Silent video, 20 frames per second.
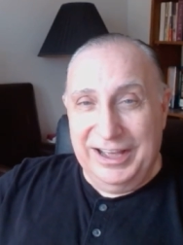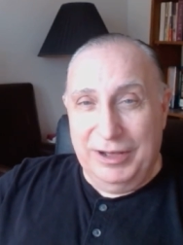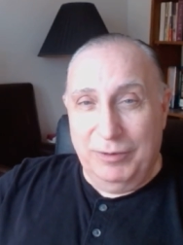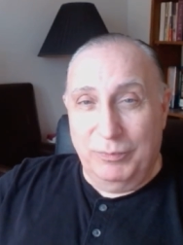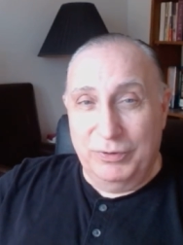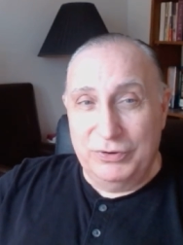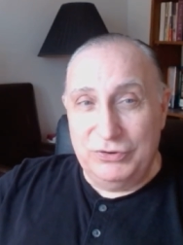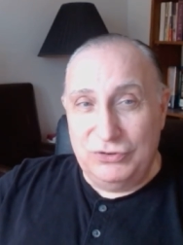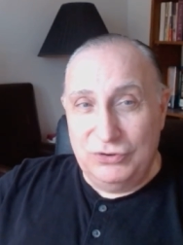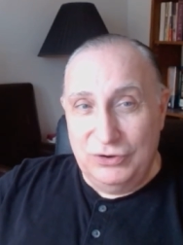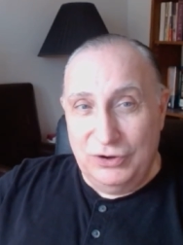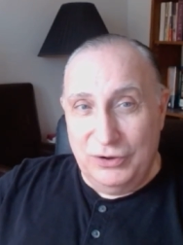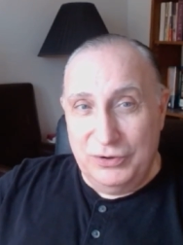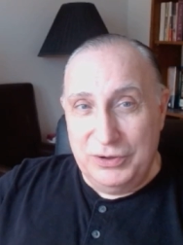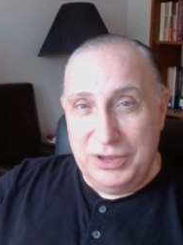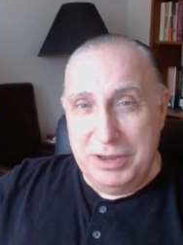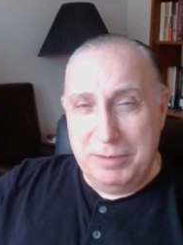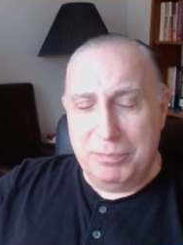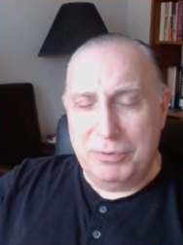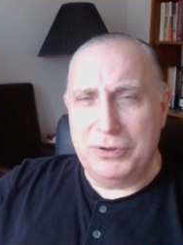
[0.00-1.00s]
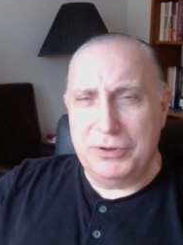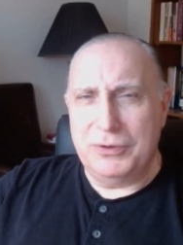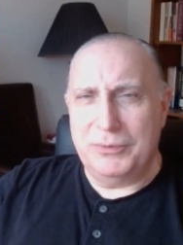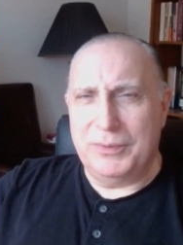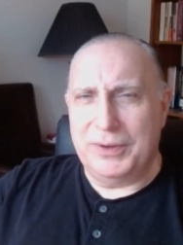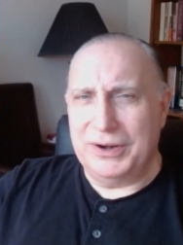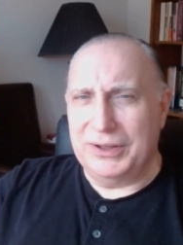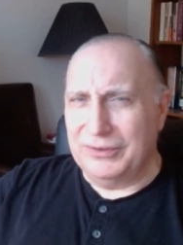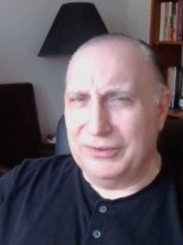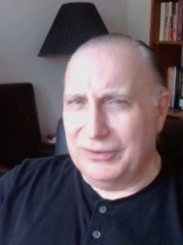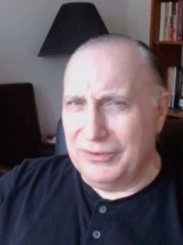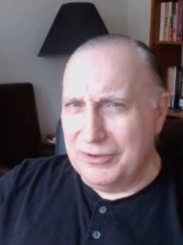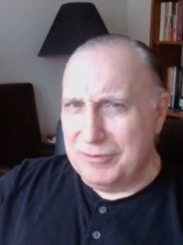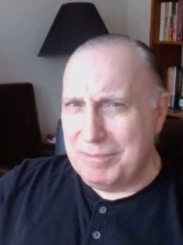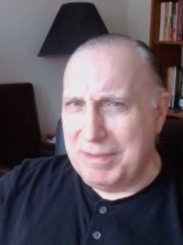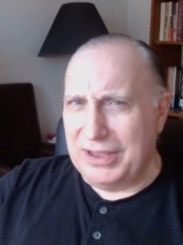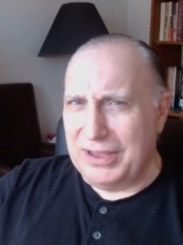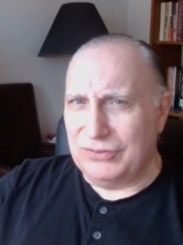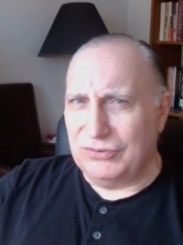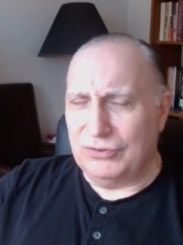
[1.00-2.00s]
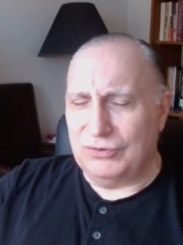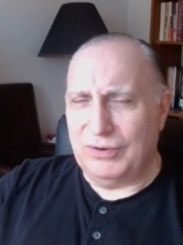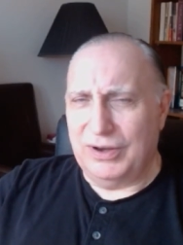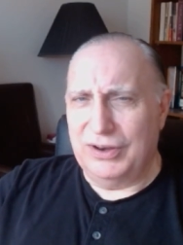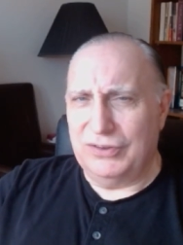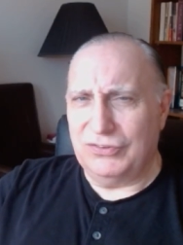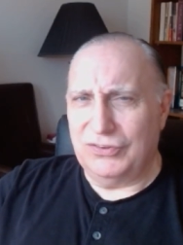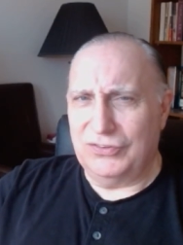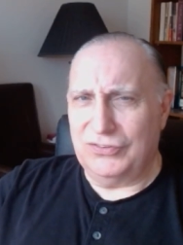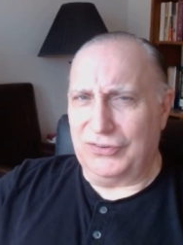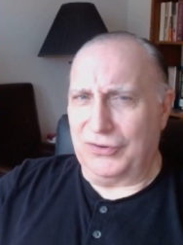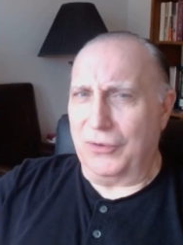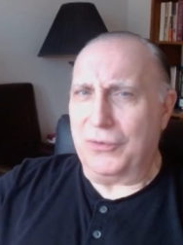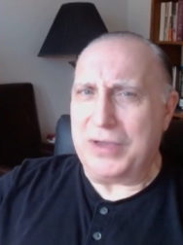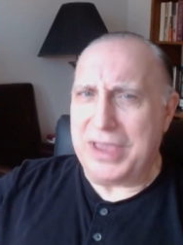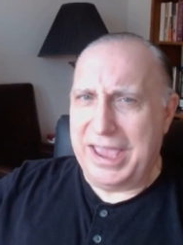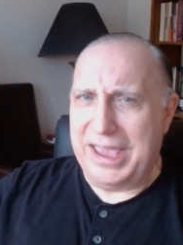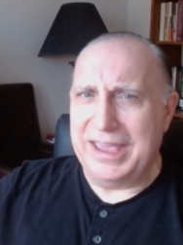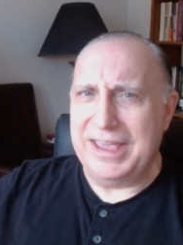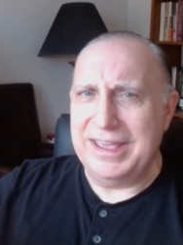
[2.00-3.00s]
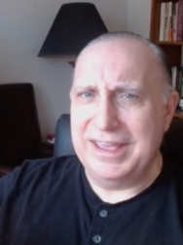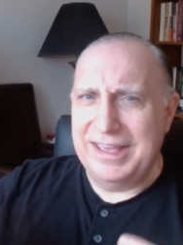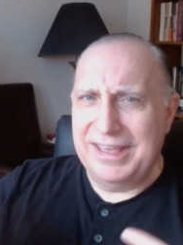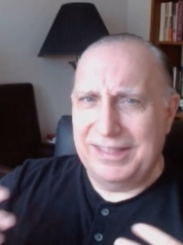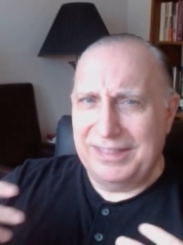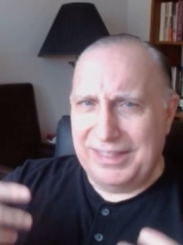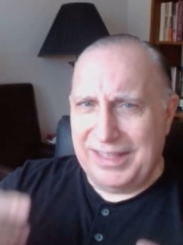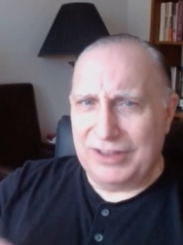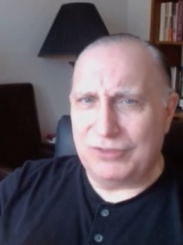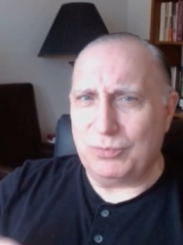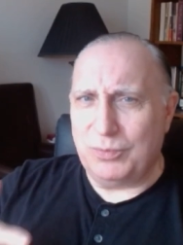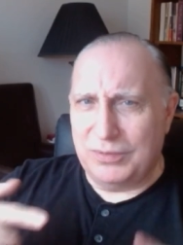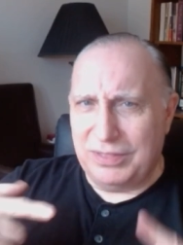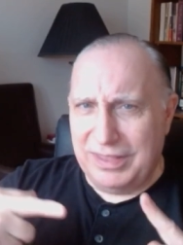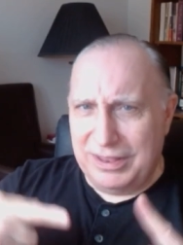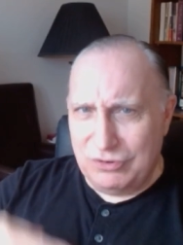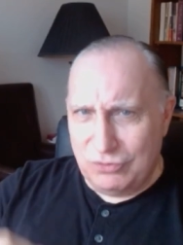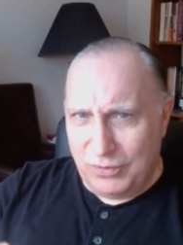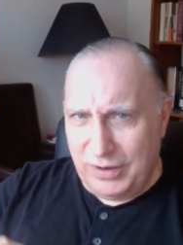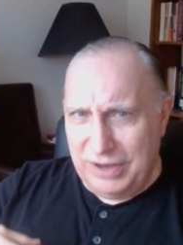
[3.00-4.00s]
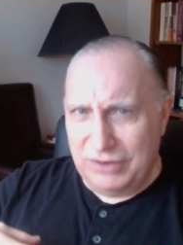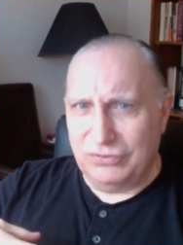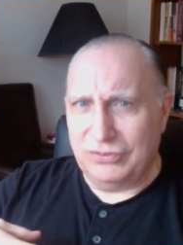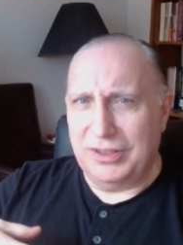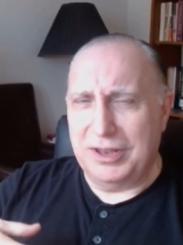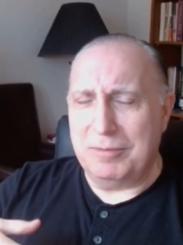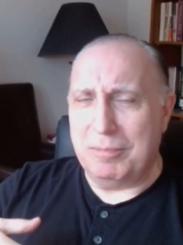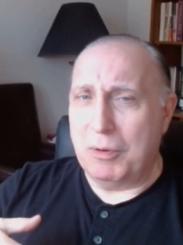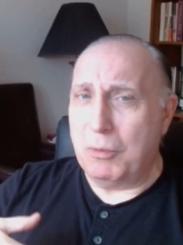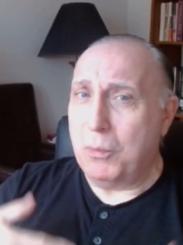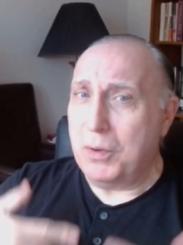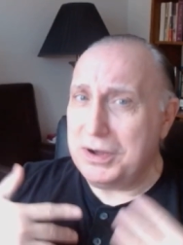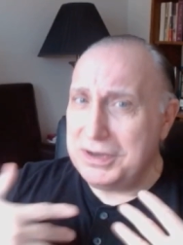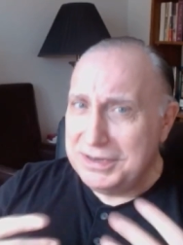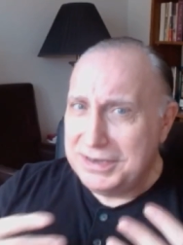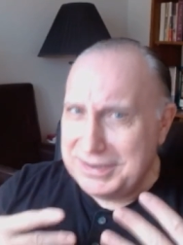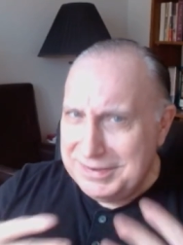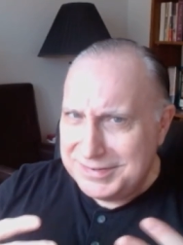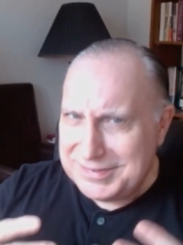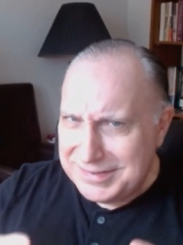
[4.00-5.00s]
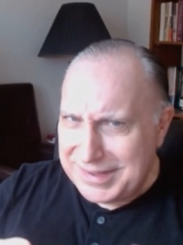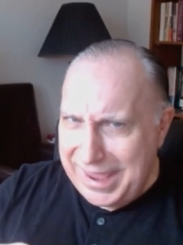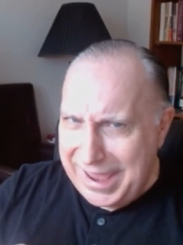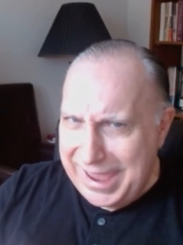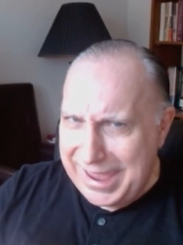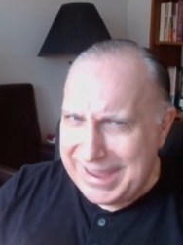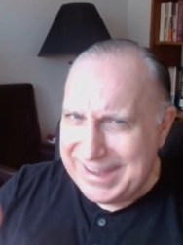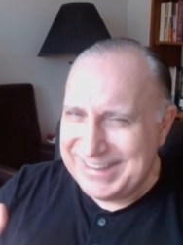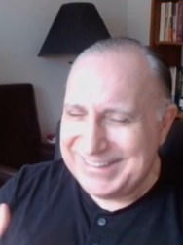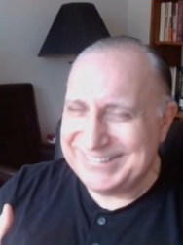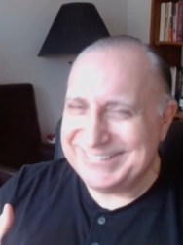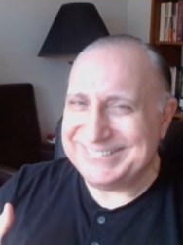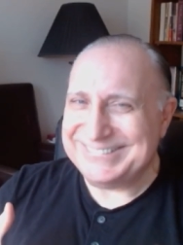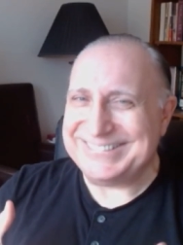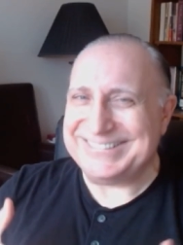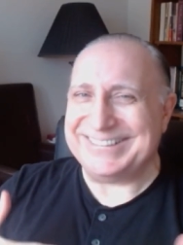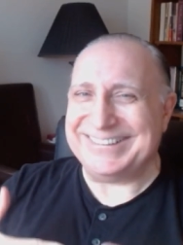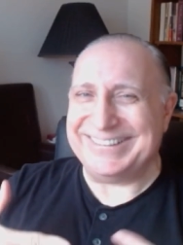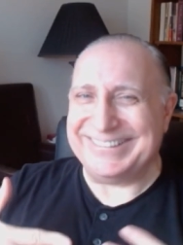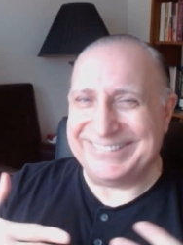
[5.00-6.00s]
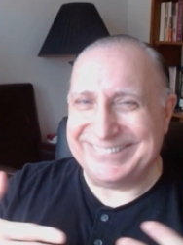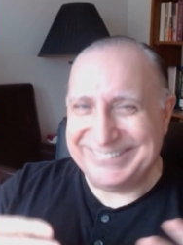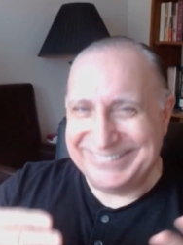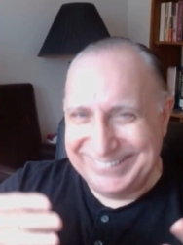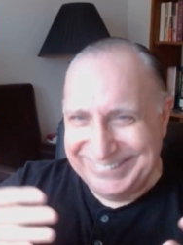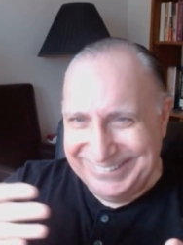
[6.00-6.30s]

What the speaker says: Once you know Hebrew, you want to look past the translation. Okay, that's what they translated, but what did he say? So